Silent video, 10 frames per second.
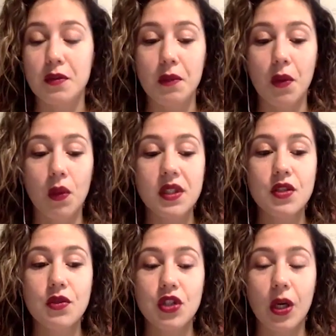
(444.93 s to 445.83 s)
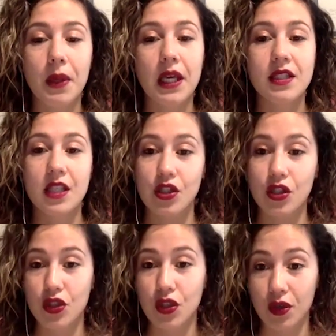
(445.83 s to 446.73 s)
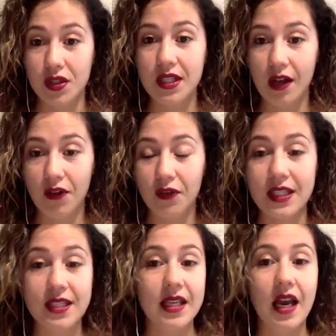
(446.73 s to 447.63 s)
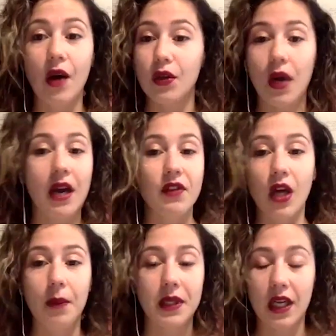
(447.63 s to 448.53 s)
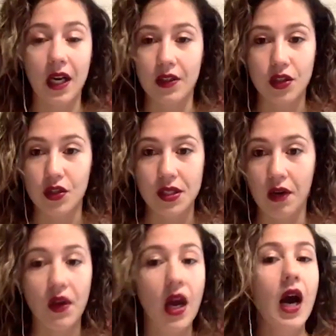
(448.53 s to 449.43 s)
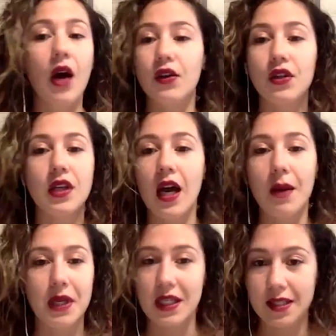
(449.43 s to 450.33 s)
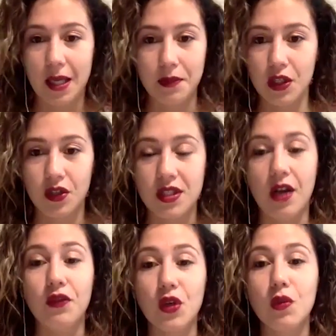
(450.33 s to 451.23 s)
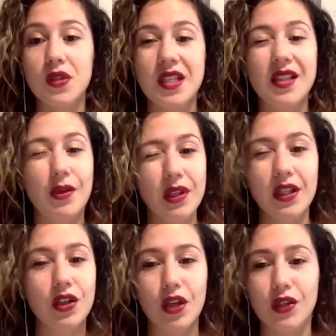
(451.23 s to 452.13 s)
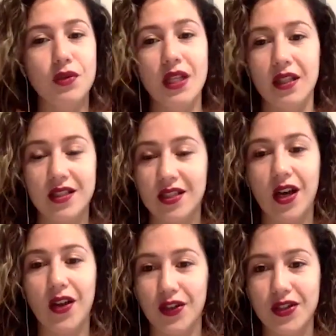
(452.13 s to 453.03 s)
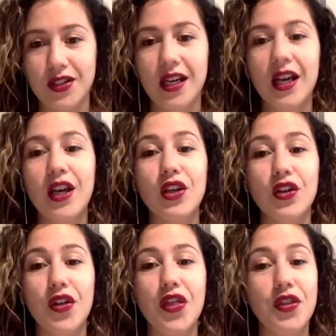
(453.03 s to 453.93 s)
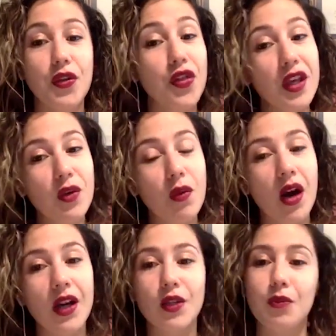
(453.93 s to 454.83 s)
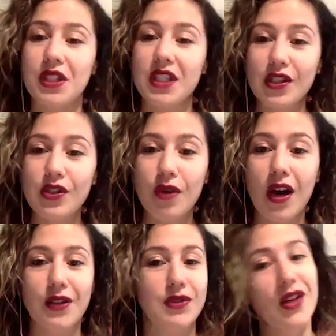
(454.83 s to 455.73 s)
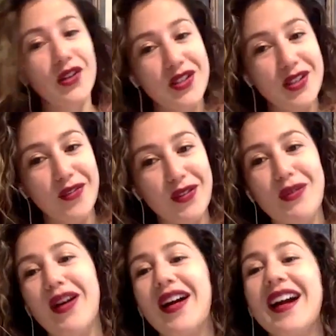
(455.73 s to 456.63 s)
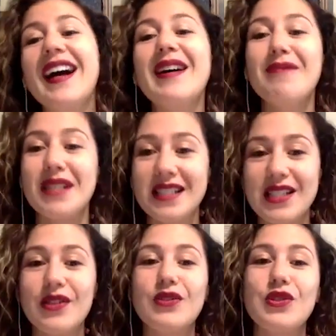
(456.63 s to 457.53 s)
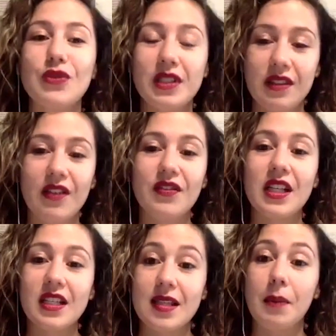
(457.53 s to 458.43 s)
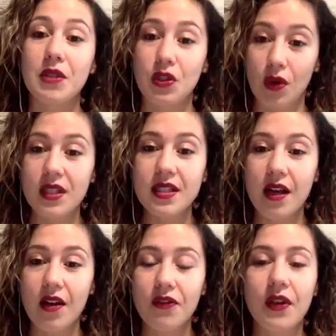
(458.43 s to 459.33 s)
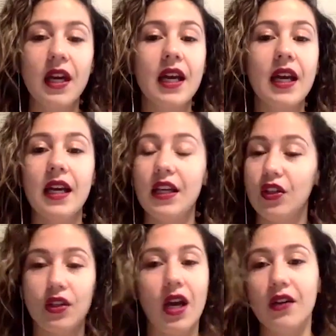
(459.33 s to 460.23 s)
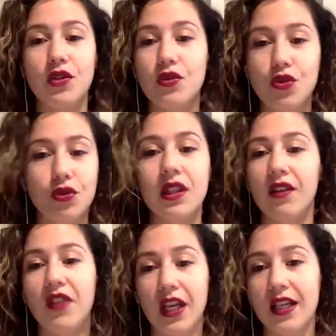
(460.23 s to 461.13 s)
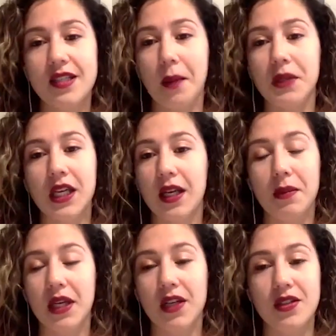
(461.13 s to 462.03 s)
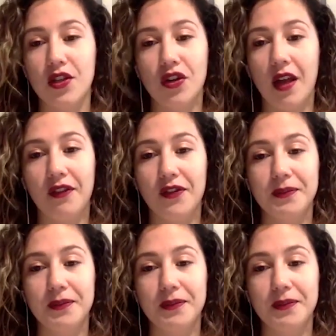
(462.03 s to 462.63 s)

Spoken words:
But once you start paying attention to yourself and see how you have not been kind to yourself, how you're not been accepting yourself, you will see that really you're not doing this to others. You think you are, you pretend you are, you tell yourself you are, but until you truly love and accept yourself, you're not truly loving and accepting anybody else in your life.